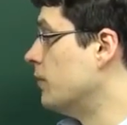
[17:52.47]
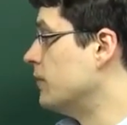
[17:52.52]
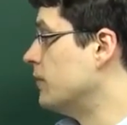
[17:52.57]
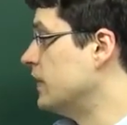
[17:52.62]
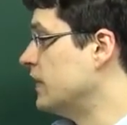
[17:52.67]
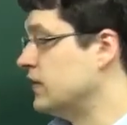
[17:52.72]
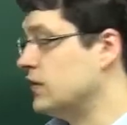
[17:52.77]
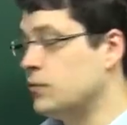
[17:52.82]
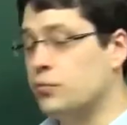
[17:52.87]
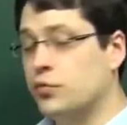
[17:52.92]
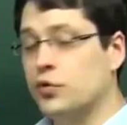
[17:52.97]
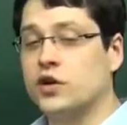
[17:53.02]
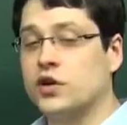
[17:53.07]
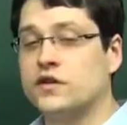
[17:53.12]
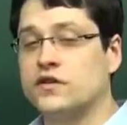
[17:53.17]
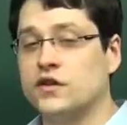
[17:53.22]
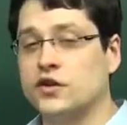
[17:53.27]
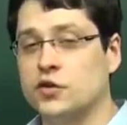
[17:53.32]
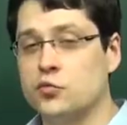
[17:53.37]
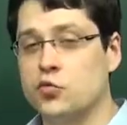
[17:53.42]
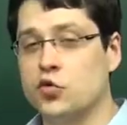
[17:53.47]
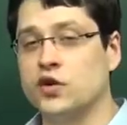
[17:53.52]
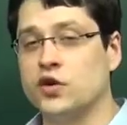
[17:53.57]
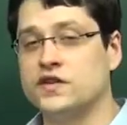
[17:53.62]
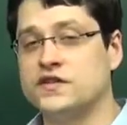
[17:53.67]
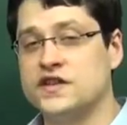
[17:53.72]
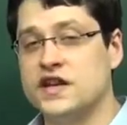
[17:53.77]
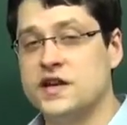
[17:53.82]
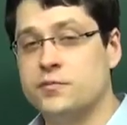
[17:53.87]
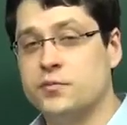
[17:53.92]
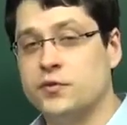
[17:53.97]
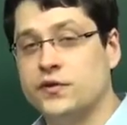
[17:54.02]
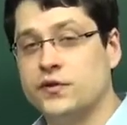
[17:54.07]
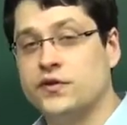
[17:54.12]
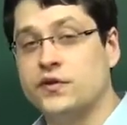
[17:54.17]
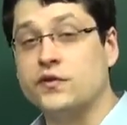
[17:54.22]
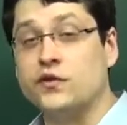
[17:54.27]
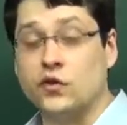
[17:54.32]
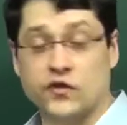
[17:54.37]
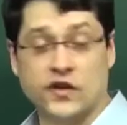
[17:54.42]
In the book, there are more
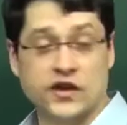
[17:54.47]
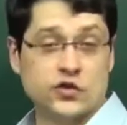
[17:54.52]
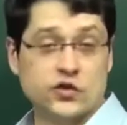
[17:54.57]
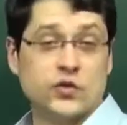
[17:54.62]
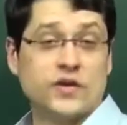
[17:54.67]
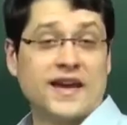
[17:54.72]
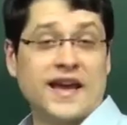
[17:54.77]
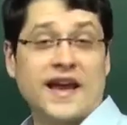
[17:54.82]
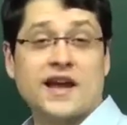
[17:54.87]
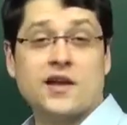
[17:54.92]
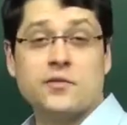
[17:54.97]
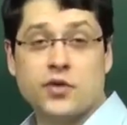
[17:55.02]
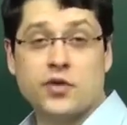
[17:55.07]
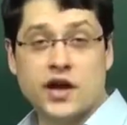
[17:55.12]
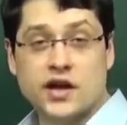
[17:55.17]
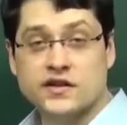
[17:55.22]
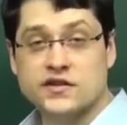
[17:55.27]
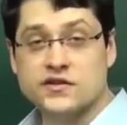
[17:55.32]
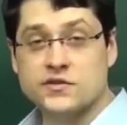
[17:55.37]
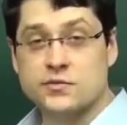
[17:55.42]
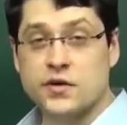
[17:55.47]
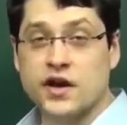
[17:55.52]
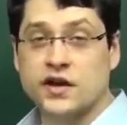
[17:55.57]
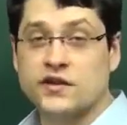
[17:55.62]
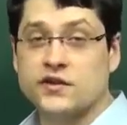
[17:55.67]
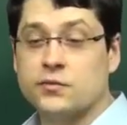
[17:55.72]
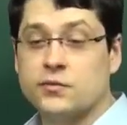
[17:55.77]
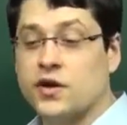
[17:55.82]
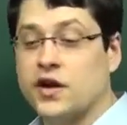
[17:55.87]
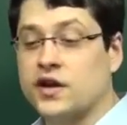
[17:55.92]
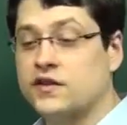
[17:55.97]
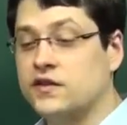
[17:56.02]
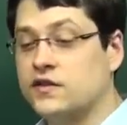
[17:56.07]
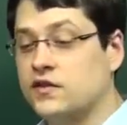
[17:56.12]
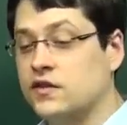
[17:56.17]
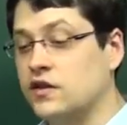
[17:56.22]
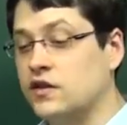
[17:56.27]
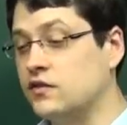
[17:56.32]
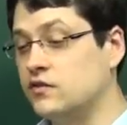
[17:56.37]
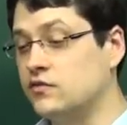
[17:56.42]
examples so that you can practice, practice, practice,
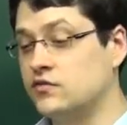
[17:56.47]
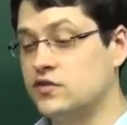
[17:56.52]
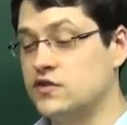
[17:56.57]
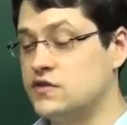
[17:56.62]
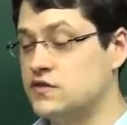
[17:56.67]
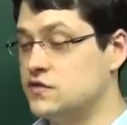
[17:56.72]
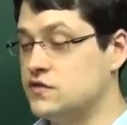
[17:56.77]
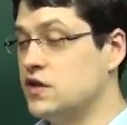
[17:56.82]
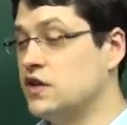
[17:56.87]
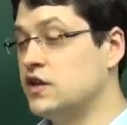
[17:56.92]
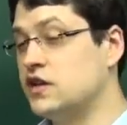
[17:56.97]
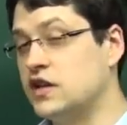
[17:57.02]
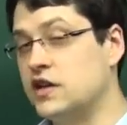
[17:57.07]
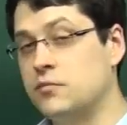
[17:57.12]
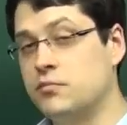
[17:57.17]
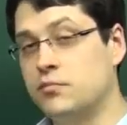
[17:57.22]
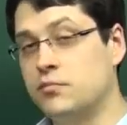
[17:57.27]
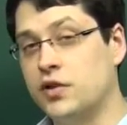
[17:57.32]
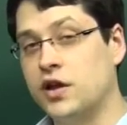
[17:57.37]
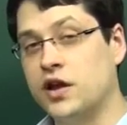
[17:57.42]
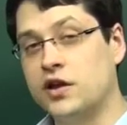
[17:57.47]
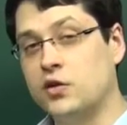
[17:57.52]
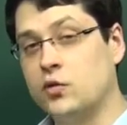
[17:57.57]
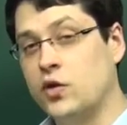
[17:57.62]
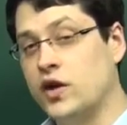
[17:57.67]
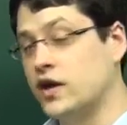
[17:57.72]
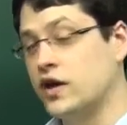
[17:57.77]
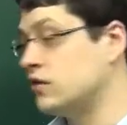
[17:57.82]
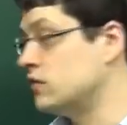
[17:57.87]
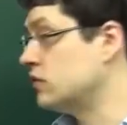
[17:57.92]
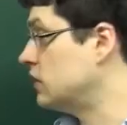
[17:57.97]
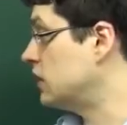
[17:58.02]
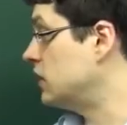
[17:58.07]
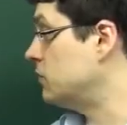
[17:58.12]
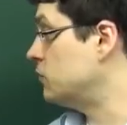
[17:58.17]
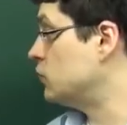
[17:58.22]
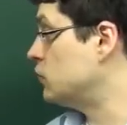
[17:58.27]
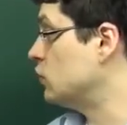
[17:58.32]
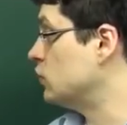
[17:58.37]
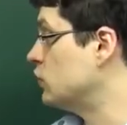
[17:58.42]
and just keep plugging away.
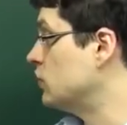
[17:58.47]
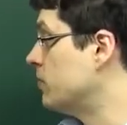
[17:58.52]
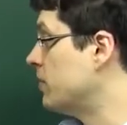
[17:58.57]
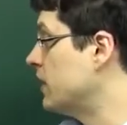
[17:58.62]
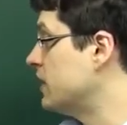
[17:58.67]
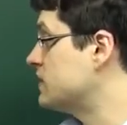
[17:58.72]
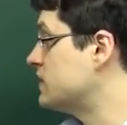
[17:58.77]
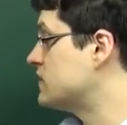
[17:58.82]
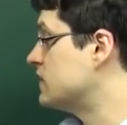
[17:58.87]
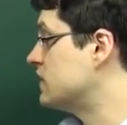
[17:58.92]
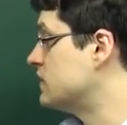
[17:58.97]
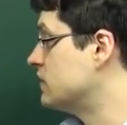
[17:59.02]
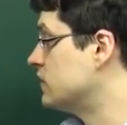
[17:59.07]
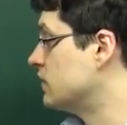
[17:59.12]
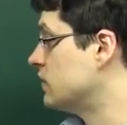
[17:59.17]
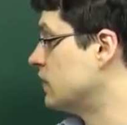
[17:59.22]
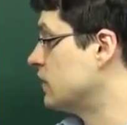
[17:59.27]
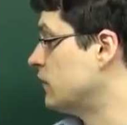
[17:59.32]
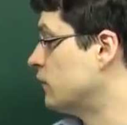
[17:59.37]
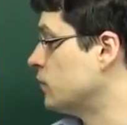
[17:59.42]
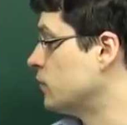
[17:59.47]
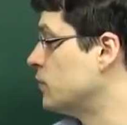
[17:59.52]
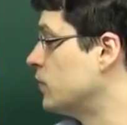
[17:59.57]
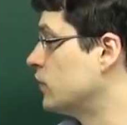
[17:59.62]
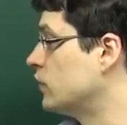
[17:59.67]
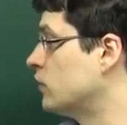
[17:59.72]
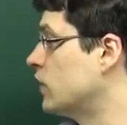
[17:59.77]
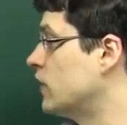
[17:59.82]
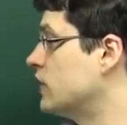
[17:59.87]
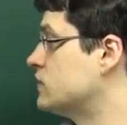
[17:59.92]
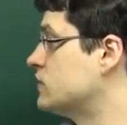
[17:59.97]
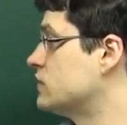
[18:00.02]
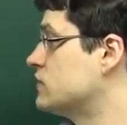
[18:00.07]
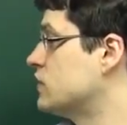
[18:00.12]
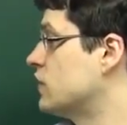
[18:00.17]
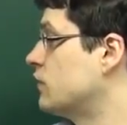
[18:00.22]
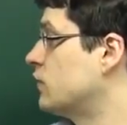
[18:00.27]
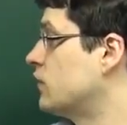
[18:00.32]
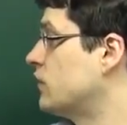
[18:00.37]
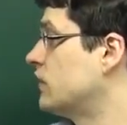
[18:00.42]
Keep doing your best and familiarize
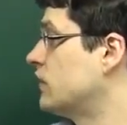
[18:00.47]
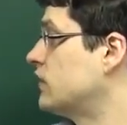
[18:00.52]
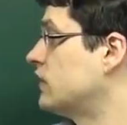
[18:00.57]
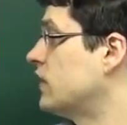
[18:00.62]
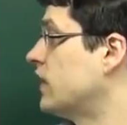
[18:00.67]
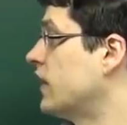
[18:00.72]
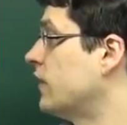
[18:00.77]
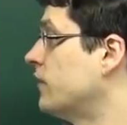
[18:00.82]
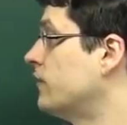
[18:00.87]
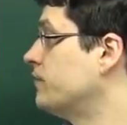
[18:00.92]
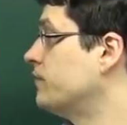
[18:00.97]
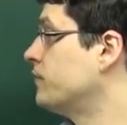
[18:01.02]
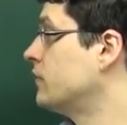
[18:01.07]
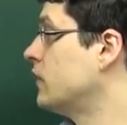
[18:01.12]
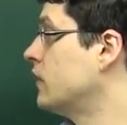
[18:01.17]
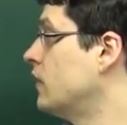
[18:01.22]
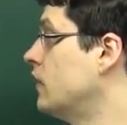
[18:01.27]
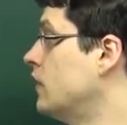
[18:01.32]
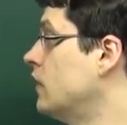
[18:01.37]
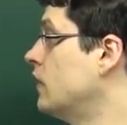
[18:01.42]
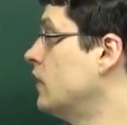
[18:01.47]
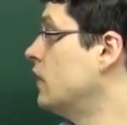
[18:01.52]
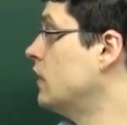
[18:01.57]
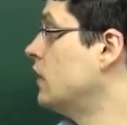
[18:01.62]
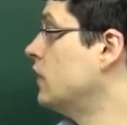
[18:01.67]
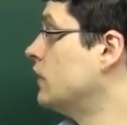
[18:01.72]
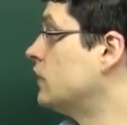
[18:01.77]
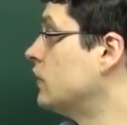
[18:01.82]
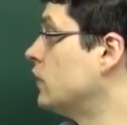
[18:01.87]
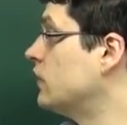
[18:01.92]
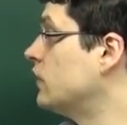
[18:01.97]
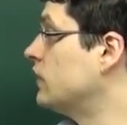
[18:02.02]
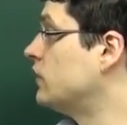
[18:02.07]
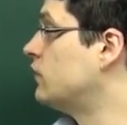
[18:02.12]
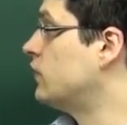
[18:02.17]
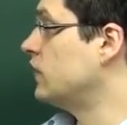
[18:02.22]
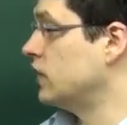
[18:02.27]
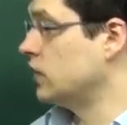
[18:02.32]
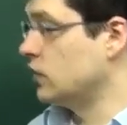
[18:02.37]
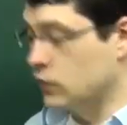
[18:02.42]
yourself with the style. So in this
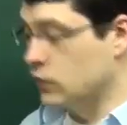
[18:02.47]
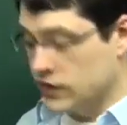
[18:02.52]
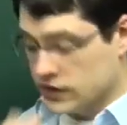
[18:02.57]
video, we